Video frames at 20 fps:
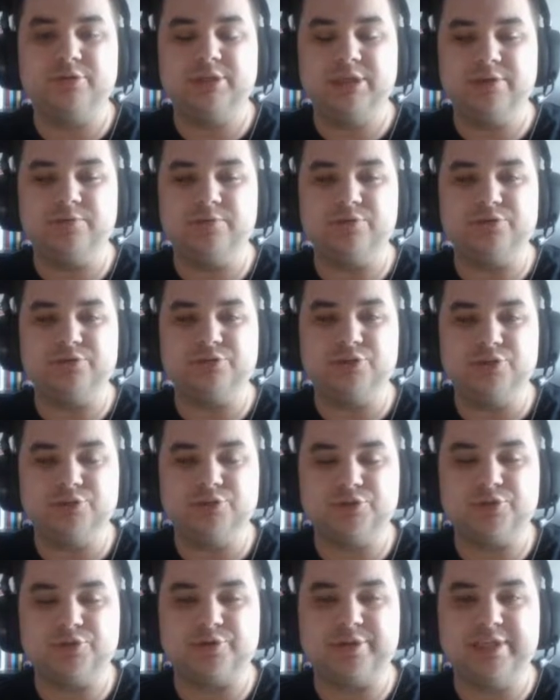heroes to
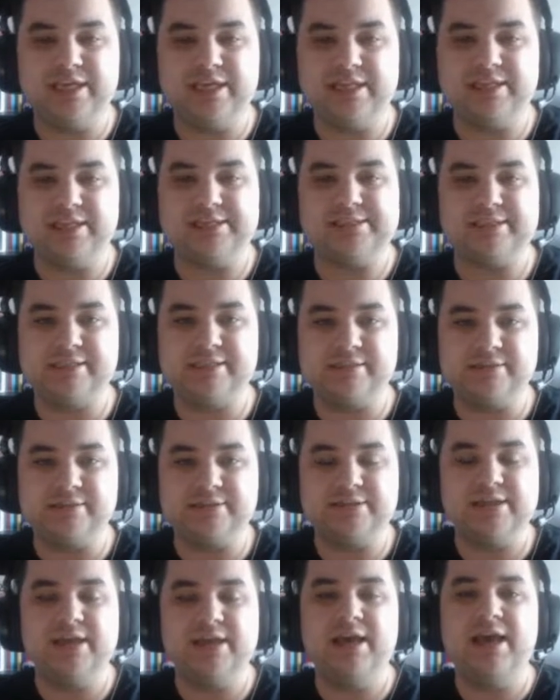use their healing
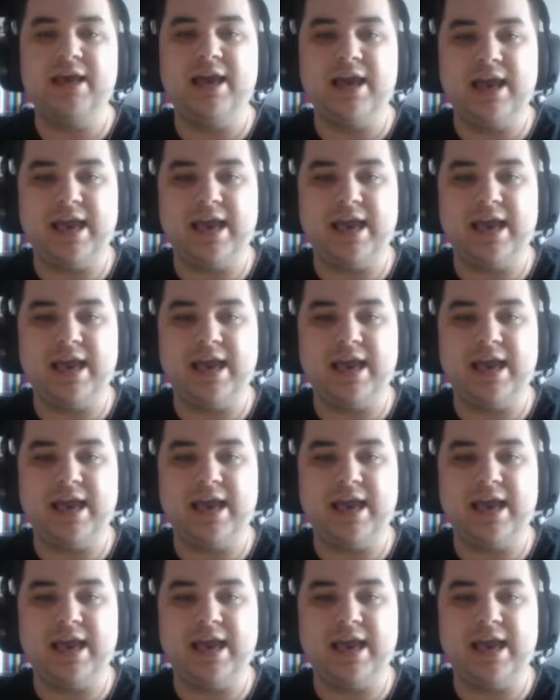skills